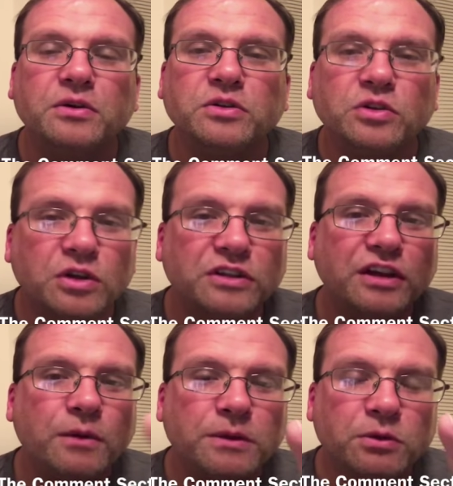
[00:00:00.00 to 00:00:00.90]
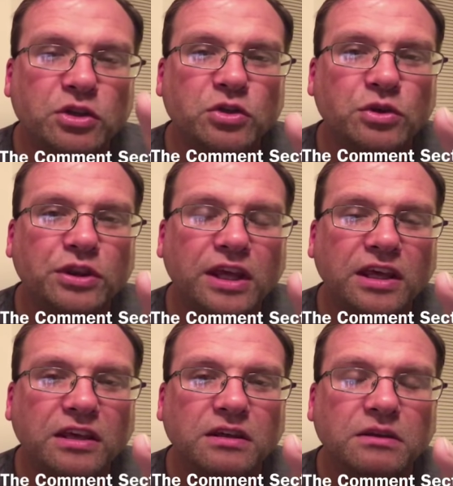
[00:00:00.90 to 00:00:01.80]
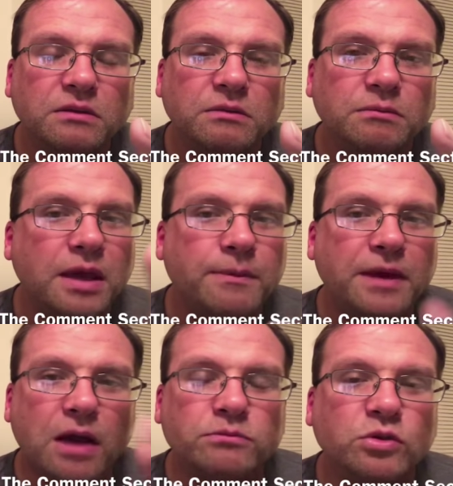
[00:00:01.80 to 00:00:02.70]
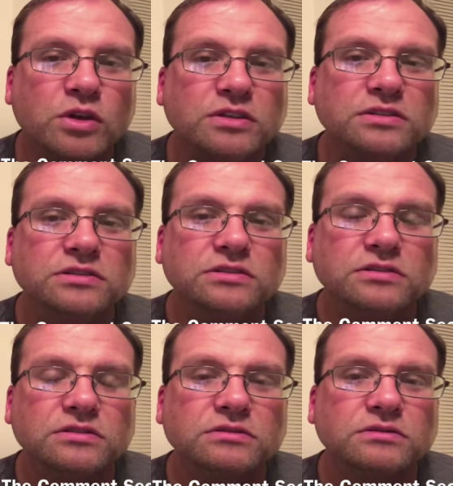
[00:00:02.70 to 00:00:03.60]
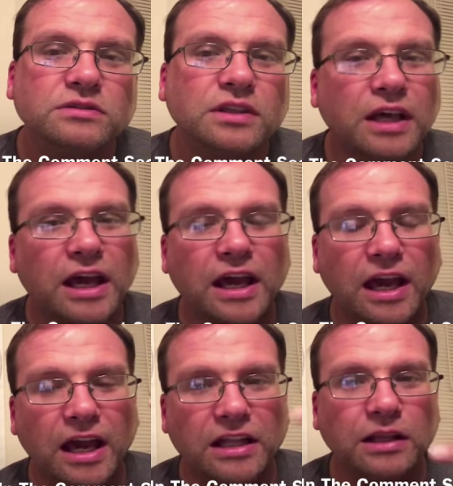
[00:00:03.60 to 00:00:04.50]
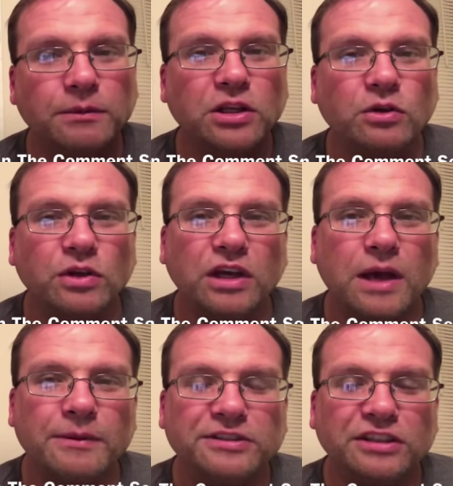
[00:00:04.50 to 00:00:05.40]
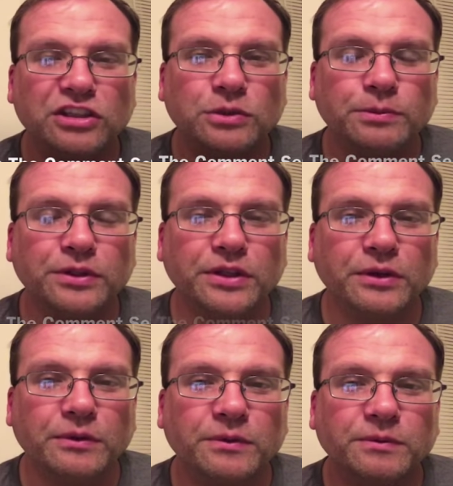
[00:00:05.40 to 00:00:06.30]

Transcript: You could tell me what you think. Maybe I'm wrong. And let me know in the comment section below.